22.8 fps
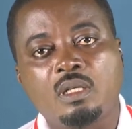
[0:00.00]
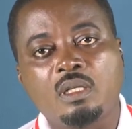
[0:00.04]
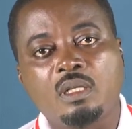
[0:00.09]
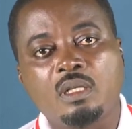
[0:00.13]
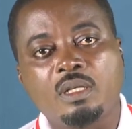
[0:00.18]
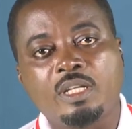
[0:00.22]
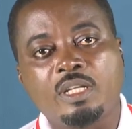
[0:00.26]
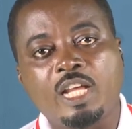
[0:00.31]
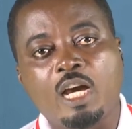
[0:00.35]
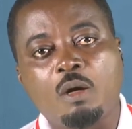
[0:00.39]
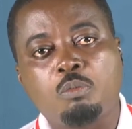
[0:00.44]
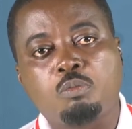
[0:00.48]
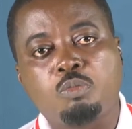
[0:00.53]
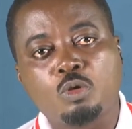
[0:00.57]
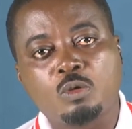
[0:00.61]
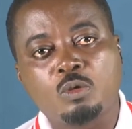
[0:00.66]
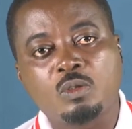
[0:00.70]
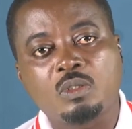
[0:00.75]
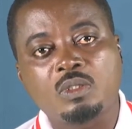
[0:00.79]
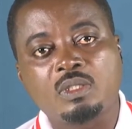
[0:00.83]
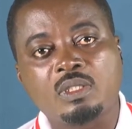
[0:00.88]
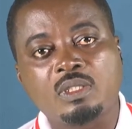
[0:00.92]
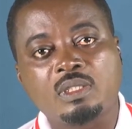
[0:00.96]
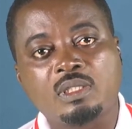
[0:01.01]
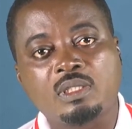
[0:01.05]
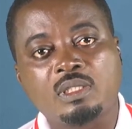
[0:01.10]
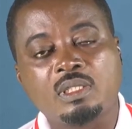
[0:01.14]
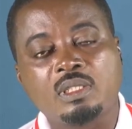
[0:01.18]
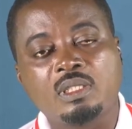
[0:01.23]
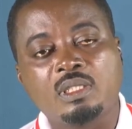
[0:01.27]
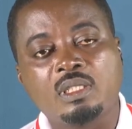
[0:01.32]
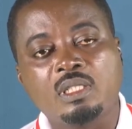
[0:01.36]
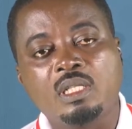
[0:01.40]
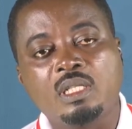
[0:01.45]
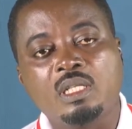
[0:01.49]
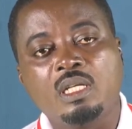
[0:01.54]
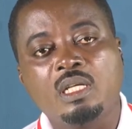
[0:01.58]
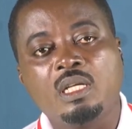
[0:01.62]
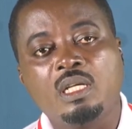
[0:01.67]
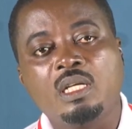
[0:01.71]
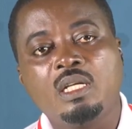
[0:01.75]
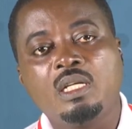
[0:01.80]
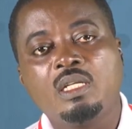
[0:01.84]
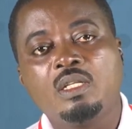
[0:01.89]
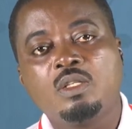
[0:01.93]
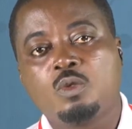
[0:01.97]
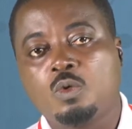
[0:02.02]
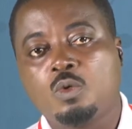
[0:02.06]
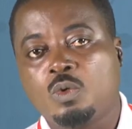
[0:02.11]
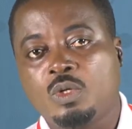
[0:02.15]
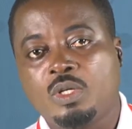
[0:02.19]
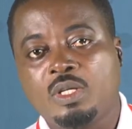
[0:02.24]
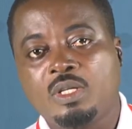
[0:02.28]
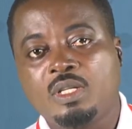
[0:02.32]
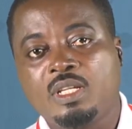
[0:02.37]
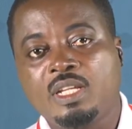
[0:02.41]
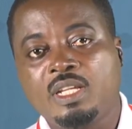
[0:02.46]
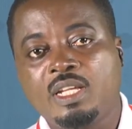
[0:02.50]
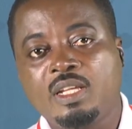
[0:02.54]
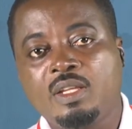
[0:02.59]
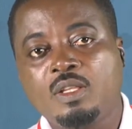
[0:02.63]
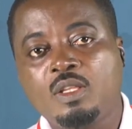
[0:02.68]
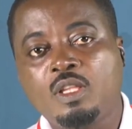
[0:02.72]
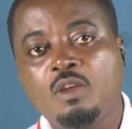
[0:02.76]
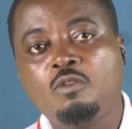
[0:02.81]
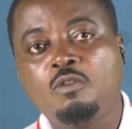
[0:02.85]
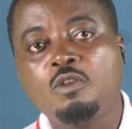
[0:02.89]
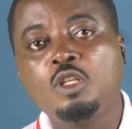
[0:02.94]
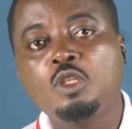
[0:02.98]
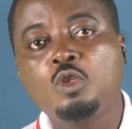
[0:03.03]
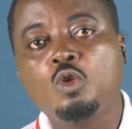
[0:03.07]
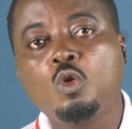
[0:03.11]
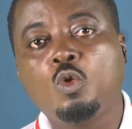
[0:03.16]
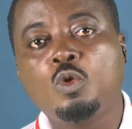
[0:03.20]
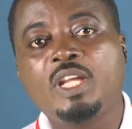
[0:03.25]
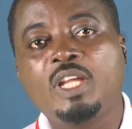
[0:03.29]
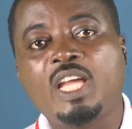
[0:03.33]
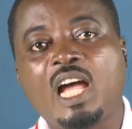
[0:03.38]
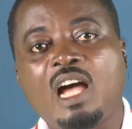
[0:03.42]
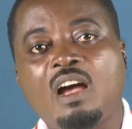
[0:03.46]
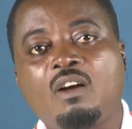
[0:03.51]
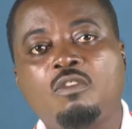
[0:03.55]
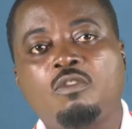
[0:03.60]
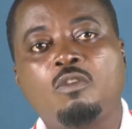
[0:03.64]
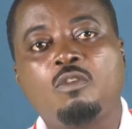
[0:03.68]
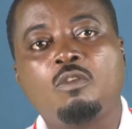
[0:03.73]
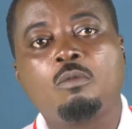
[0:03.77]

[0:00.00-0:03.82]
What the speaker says: They are prototists. So even though they have